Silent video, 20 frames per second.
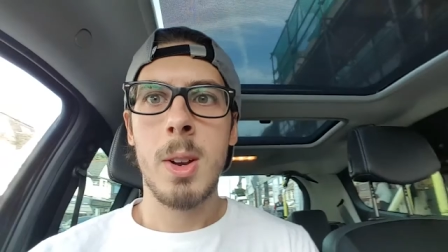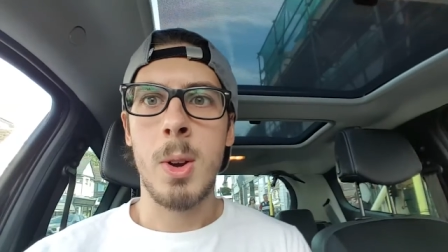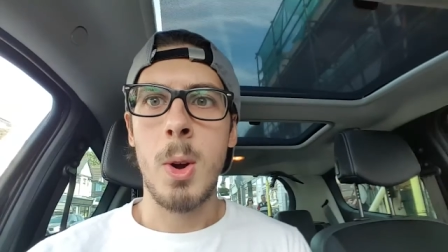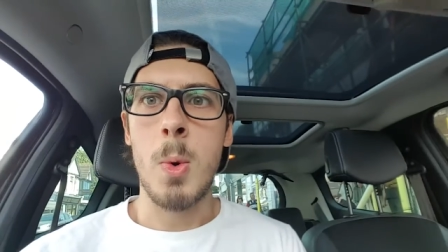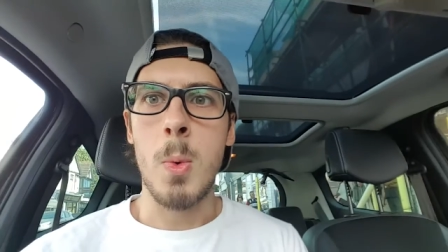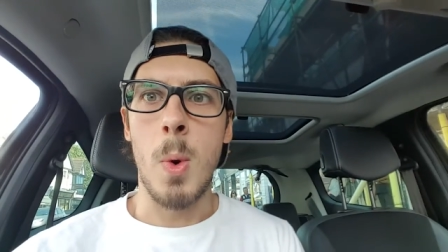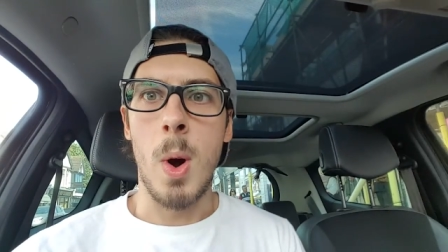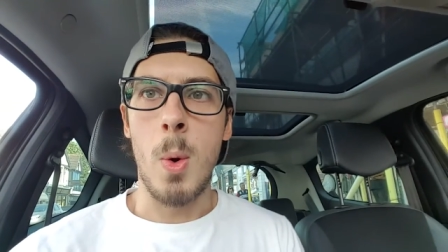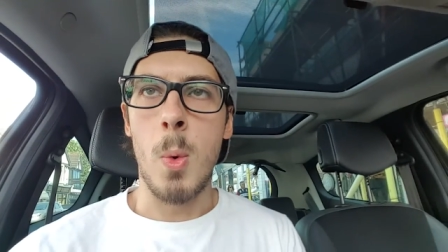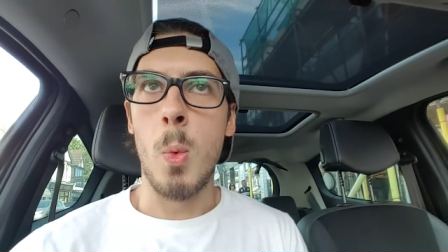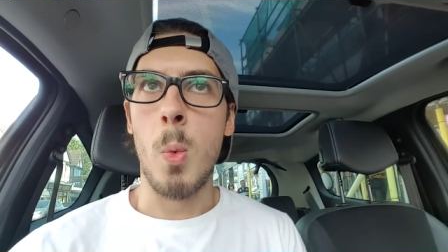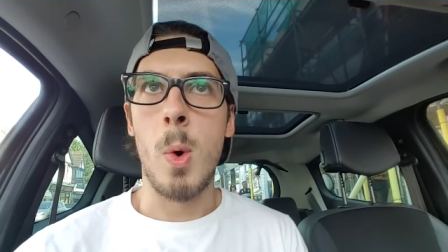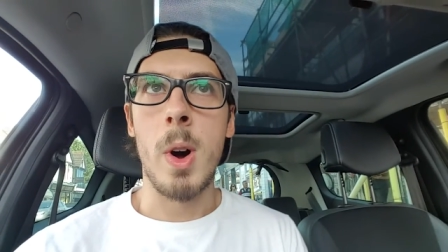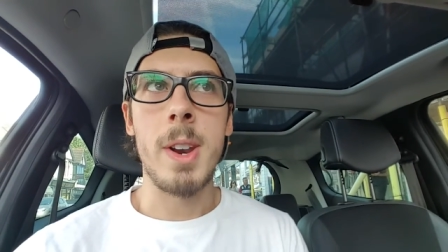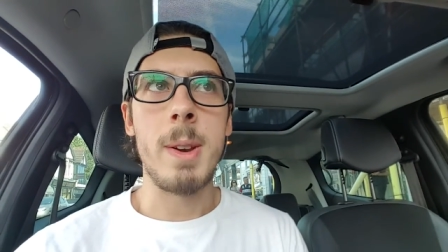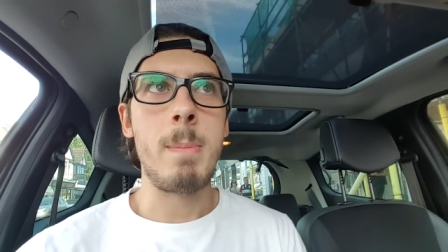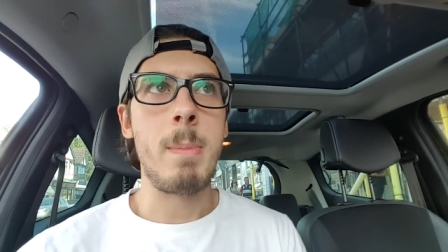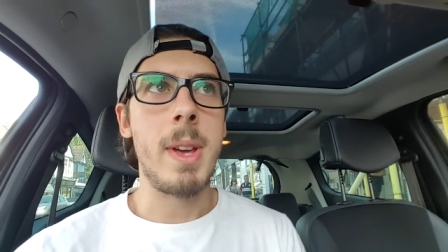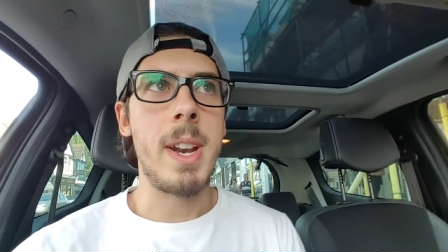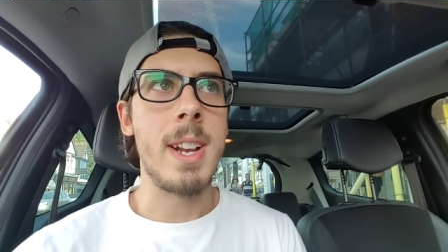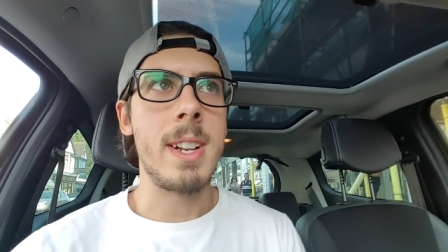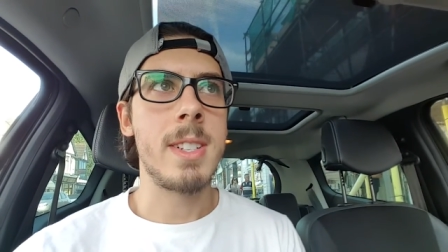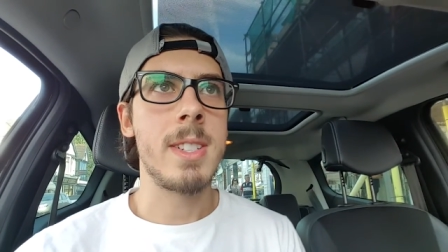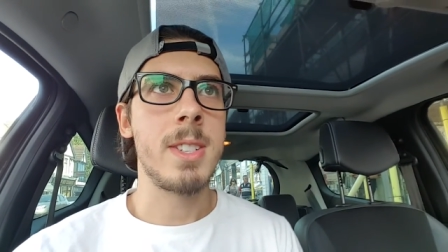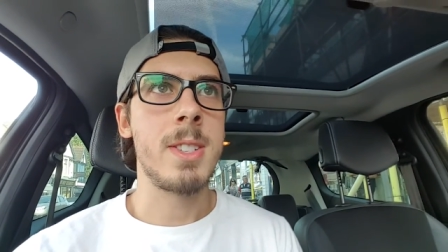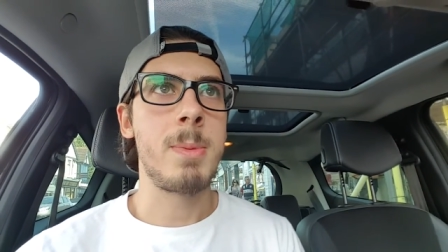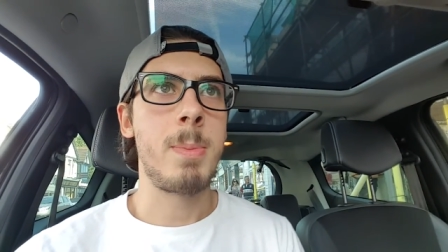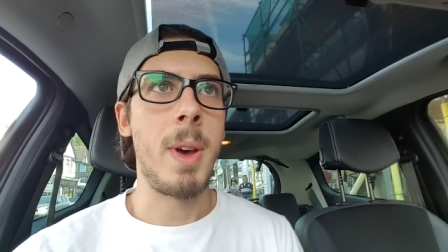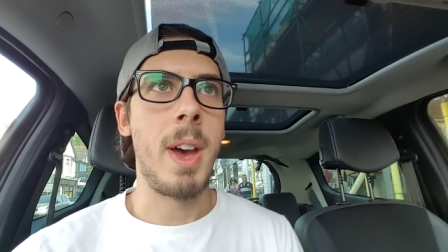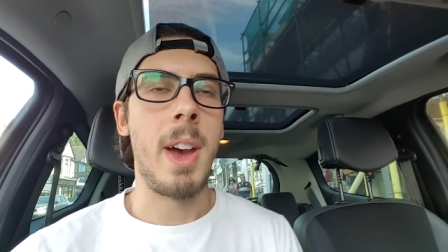Cool, one minute to
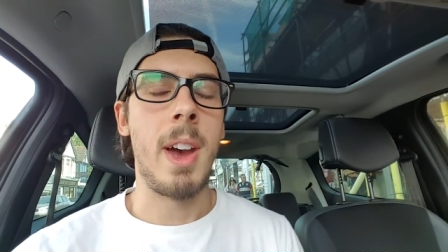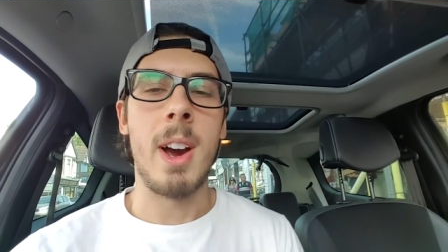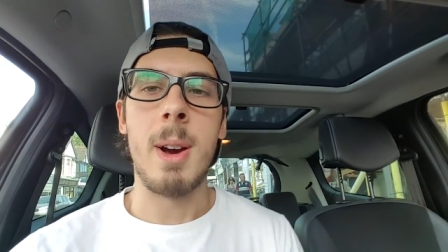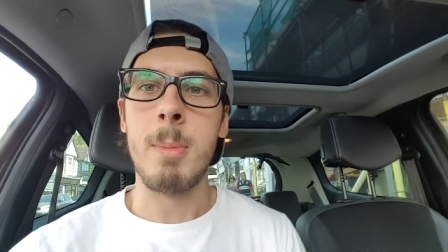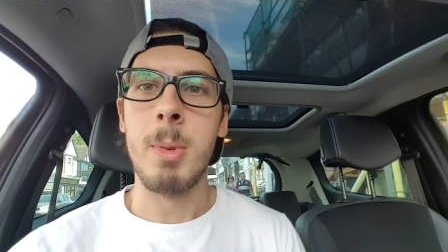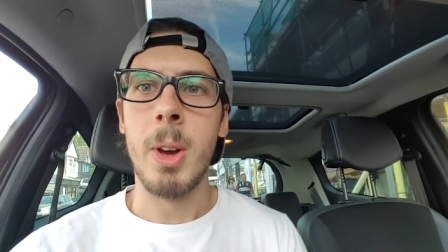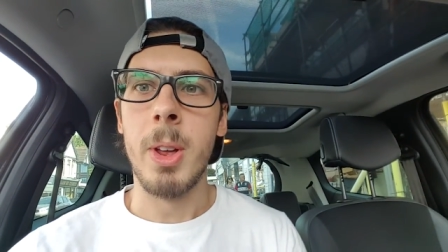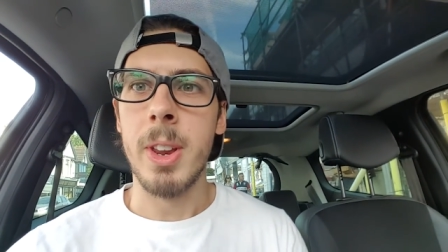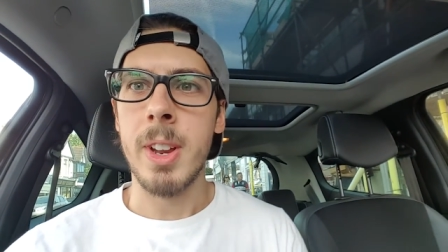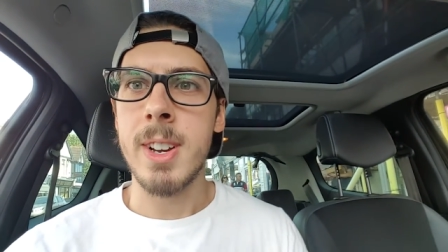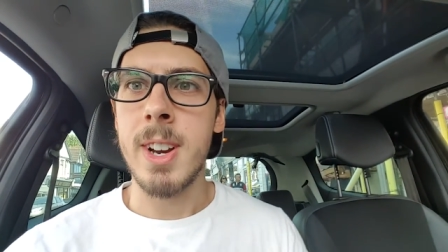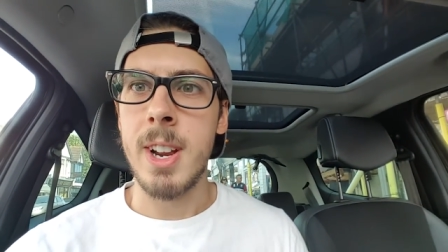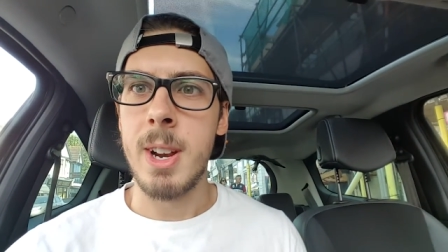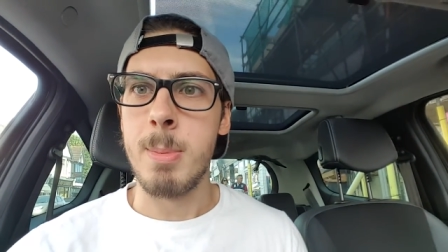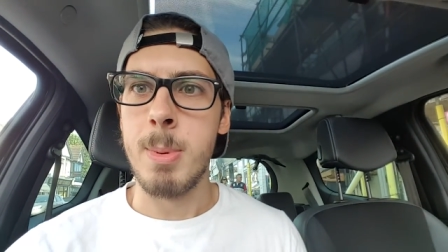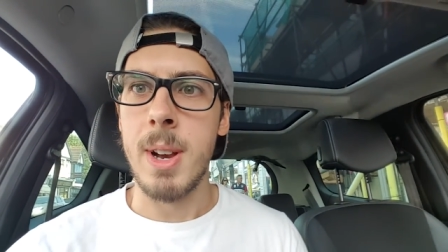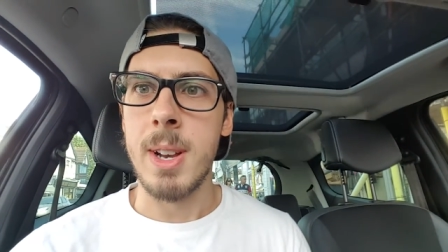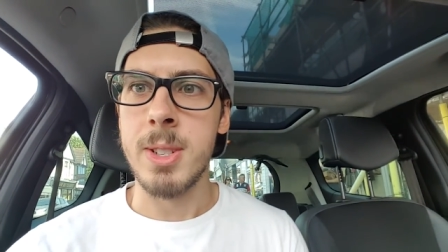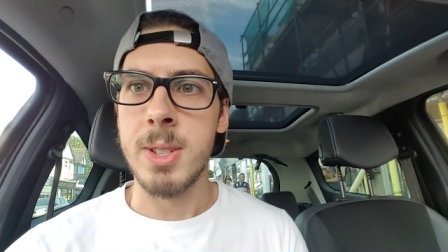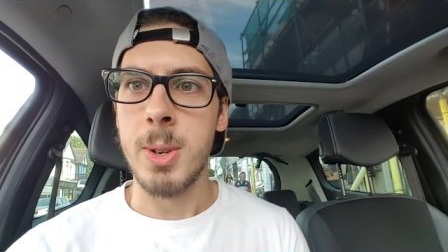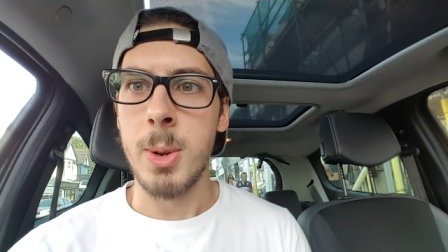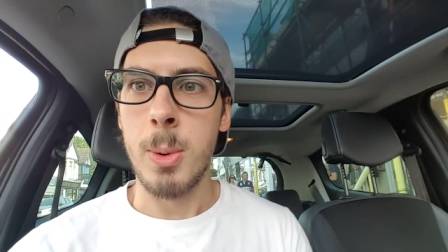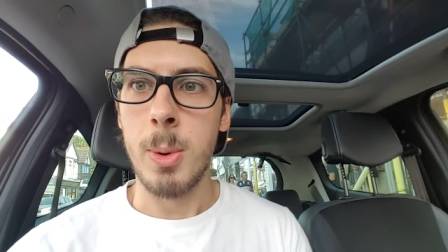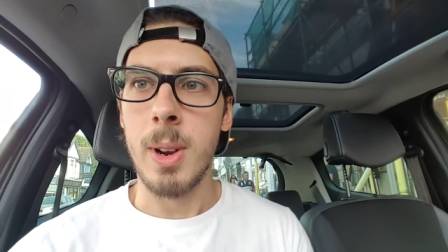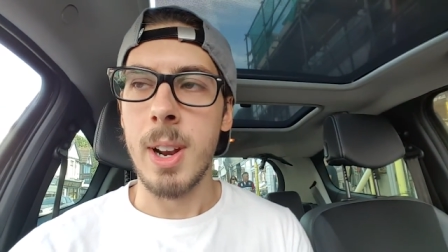spare. I'm not the kind of person who